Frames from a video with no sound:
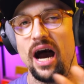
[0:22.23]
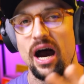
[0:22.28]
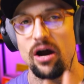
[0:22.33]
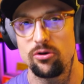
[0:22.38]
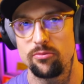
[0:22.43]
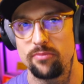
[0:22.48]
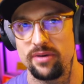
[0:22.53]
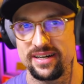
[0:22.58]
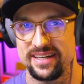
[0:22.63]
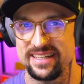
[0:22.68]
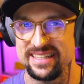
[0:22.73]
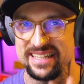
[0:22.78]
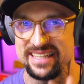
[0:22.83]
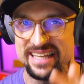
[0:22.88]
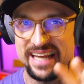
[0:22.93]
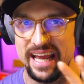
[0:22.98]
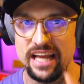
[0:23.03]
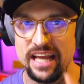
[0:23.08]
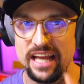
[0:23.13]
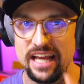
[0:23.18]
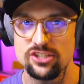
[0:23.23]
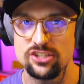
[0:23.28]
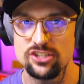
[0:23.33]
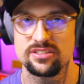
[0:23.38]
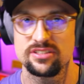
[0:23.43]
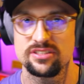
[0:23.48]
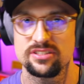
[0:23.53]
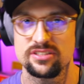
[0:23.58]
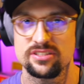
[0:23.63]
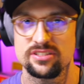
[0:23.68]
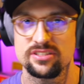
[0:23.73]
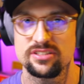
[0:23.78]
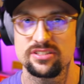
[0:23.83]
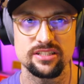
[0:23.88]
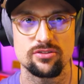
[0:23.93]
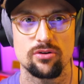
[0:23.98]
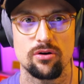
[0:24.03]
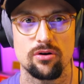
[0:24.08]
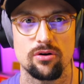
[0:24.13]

Our marketing agency has generated